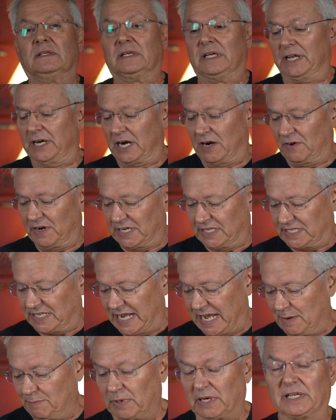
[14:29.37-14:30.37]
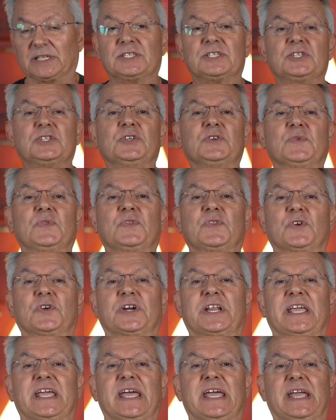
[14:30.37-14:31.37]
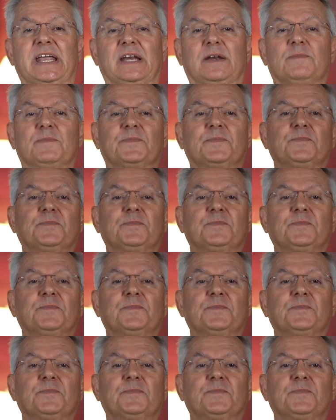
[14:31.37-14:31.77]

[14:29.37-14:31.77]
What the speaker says: In our example, it's 238.